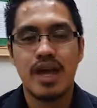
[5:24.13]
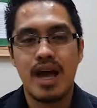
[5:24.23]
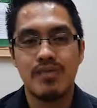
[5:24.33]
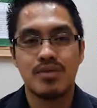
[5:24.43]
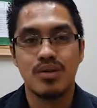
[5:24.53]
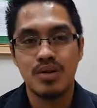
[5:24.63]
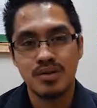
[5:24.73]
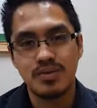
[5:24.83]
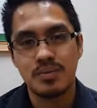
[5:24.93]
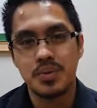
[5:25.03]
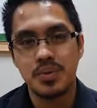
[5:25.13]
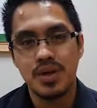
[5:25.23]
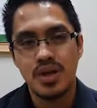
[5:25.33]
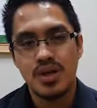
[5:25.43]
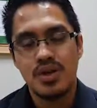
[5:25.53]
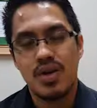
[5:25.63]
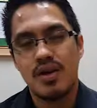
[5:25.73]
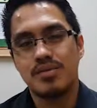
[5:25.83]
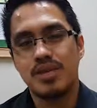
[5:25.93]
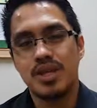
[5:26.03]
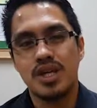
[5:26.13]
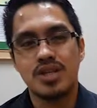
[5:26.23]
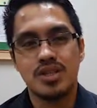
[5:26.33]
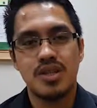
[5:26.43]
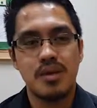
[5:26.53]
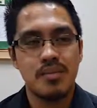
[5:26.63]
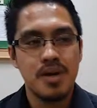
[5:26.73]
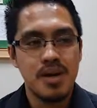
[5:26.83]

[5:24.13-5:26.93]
they have to learn from you, you have to teach them.